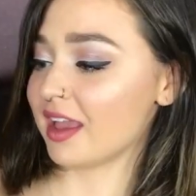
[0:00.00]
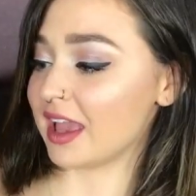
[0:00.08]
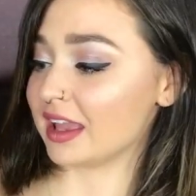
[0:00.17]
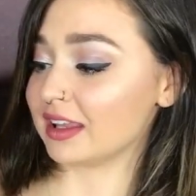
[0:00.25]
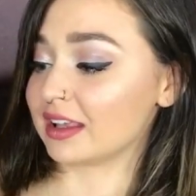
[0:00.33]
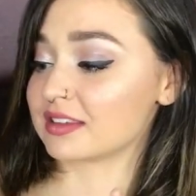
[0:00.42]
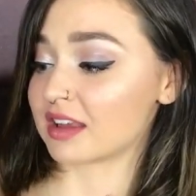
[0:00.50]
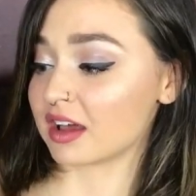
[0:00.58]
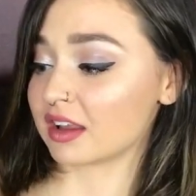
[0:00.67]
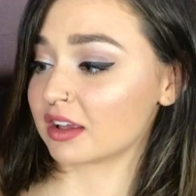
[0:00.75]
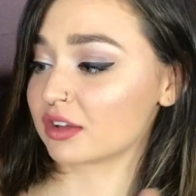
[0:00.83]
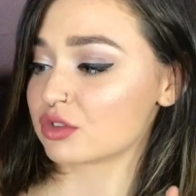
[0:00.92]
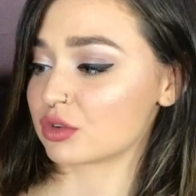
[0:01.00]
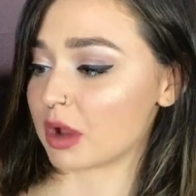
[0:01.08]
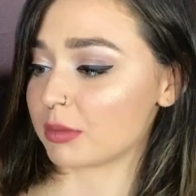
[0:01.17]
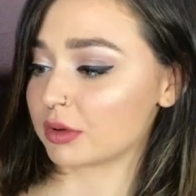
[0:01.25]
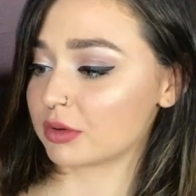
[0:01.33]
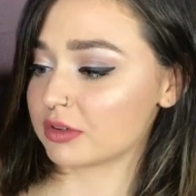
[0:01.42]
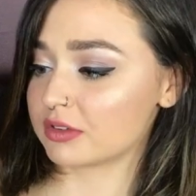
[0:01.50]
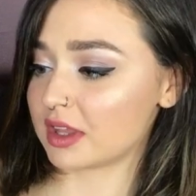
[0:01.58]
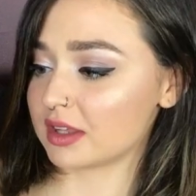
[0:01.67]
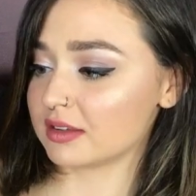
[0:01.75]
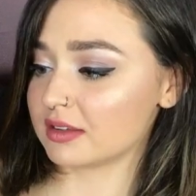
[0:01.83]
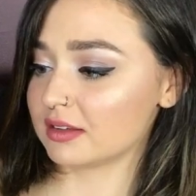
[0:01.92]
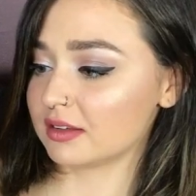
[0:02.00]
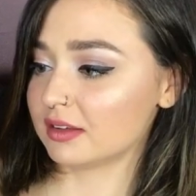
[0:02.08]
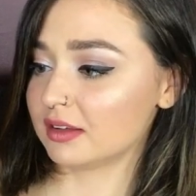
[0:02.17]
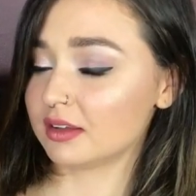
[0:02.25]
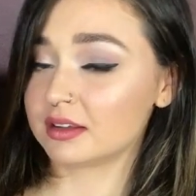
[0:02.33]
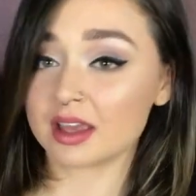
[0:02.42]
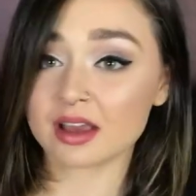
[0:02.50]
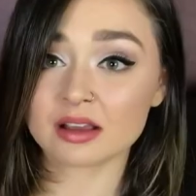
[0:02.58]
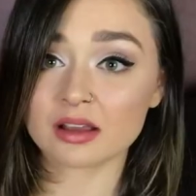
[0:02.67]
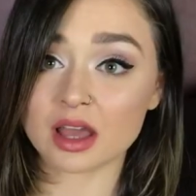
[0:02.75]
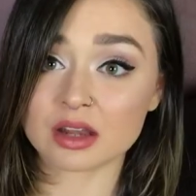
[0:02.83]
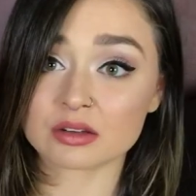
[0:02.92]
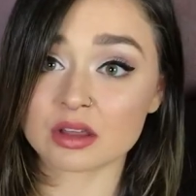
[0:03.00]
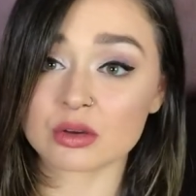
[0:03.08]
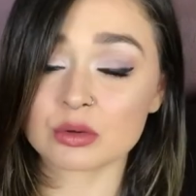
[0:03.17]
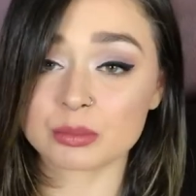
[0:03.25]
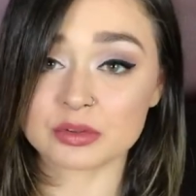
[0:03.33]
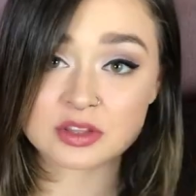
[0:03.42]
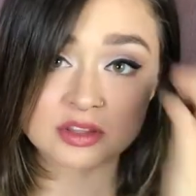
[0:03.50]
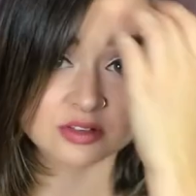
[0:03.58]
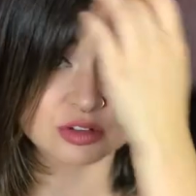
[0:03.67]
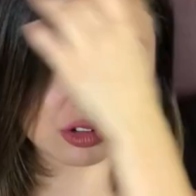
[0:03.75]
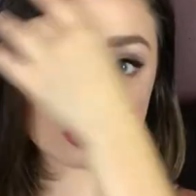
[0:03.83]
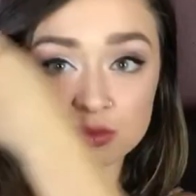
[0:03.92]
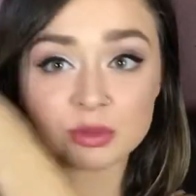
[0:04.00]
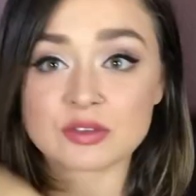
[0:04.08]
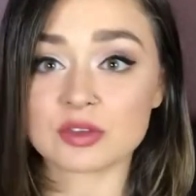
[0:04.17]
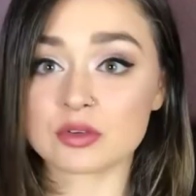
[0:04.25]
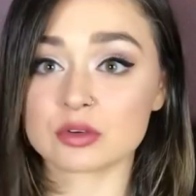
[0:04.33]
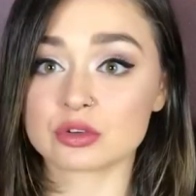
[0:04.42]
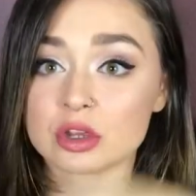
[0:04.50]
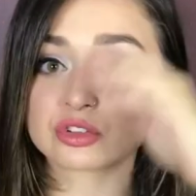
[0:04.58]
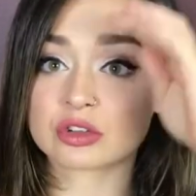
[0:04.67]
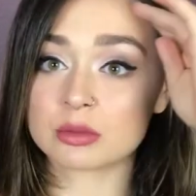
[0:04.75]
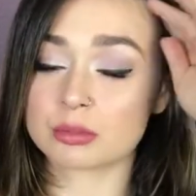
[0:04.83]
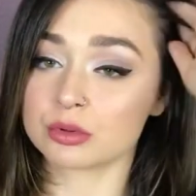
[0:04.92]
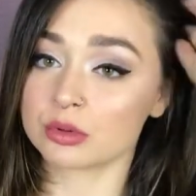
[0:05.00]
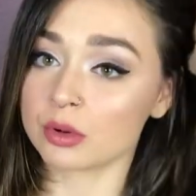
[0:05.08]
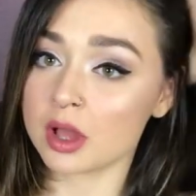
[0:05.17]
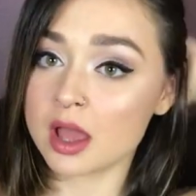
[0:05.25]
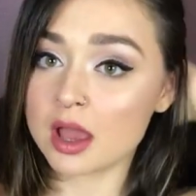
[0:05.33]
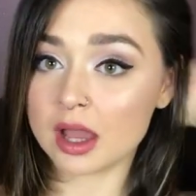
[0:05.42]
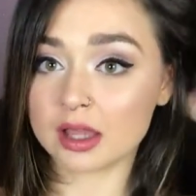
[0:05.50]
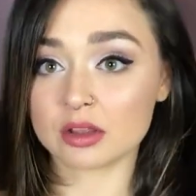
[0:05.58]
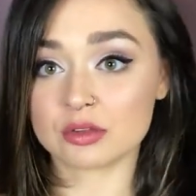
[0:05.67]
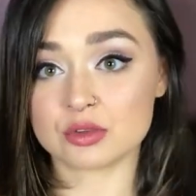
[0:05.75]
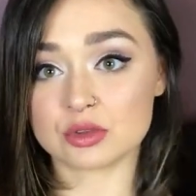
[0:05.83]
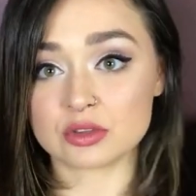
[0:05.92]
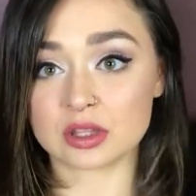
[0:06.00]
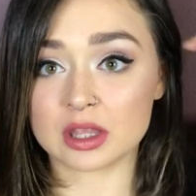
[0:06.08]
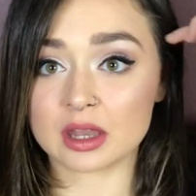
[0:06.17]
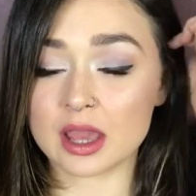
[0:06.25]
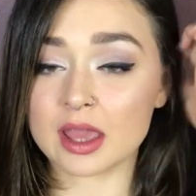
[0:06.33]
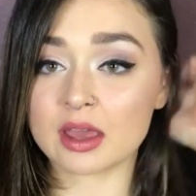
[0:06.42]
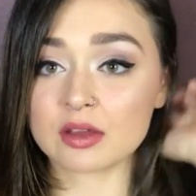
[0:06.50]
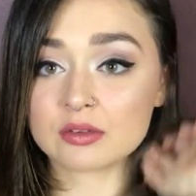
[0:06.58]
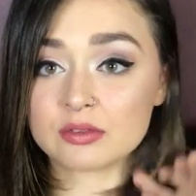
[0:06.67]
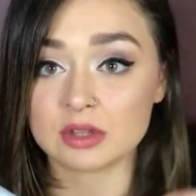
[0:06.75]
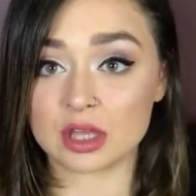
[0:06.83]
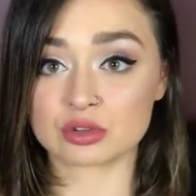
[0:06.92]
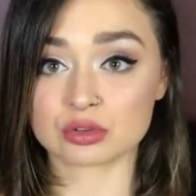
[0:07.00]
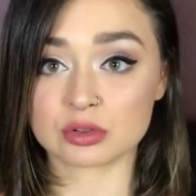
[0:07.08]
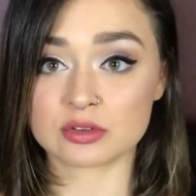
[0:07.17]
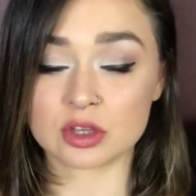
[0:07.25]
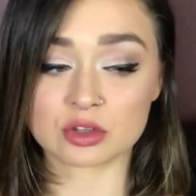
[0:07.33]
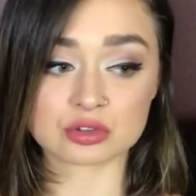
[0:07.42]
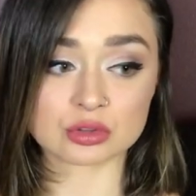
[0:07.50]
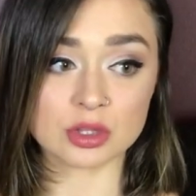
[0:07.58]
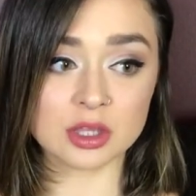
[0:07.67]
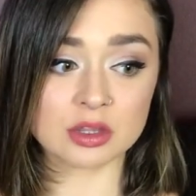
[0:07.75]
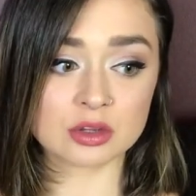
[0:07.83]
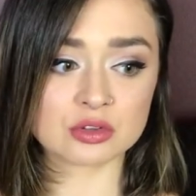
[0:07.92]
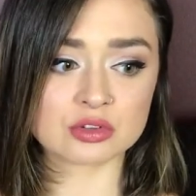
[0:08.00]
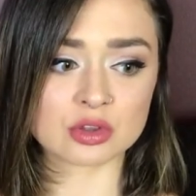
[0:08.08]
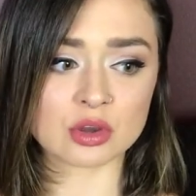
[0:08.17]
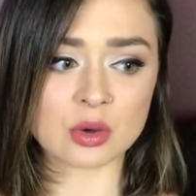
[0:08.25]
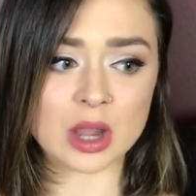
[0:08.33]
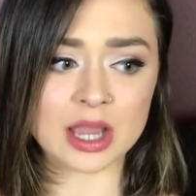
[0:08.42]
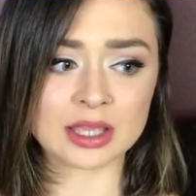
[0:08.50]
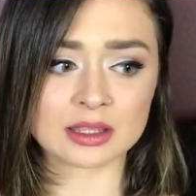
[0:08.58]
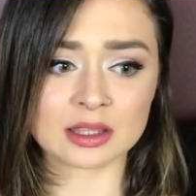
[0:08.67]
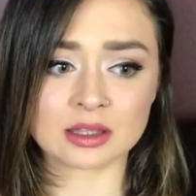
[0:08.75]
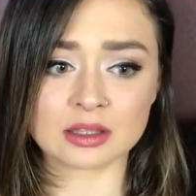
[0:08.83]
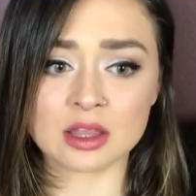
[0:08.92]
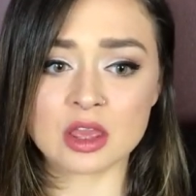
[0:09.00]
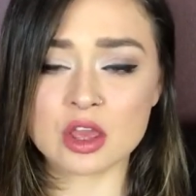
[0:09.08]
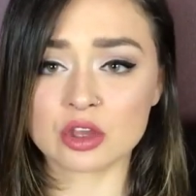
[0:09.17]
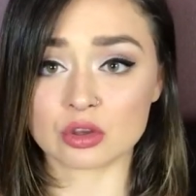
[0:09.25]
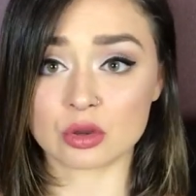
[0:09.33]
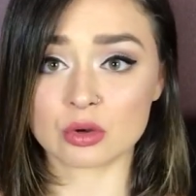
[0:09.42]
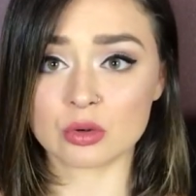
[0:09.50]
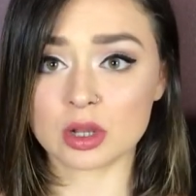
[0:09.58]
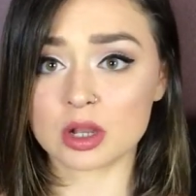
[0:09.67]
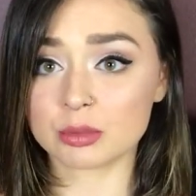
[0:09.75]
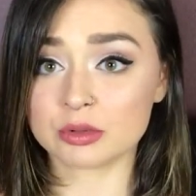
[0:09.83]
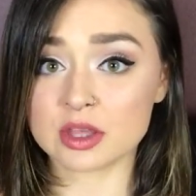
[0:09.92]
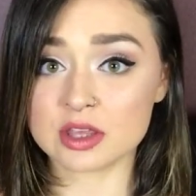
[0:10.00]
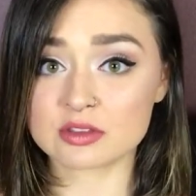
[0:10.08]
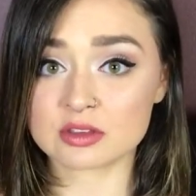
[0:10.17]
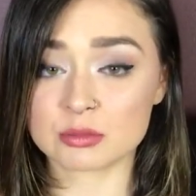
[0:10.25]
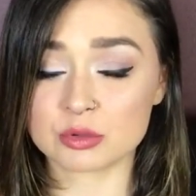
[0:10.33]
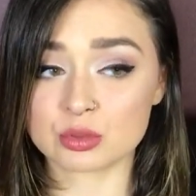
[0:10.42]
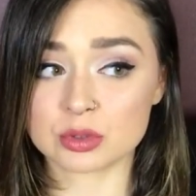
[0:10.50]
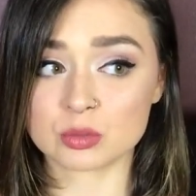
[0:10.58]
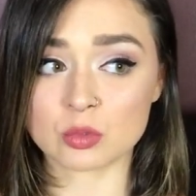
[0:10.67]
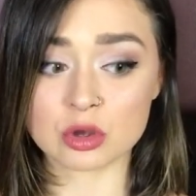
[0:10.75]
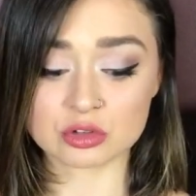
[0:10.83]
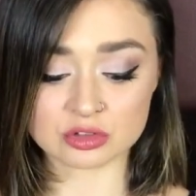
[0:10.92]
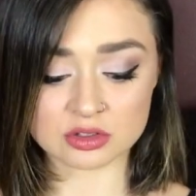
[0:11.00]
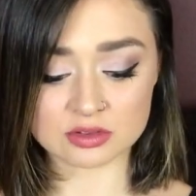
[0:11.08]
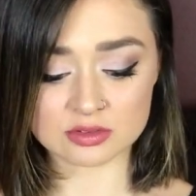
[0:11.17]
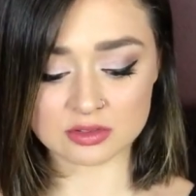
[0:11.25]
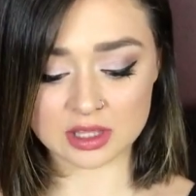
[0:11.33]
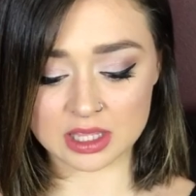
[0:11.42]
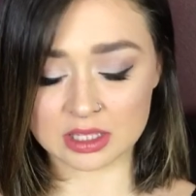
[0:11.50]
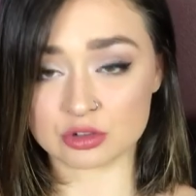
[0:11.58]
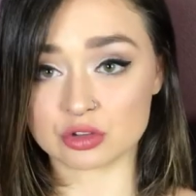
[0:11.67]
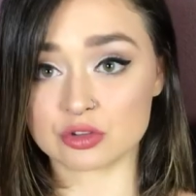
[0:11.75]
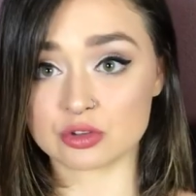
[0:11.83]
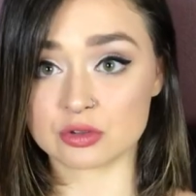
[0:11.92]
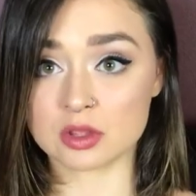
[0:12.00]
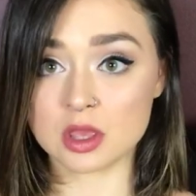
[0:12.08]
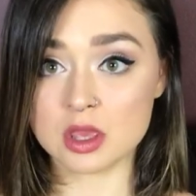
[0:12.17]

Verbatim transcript: and exotic tropical scent. Yeah, I don't know. Batiste is just my favorite dry shampoo. I love using it. I have naturally textured hair, so I can go a couple days in between washes and just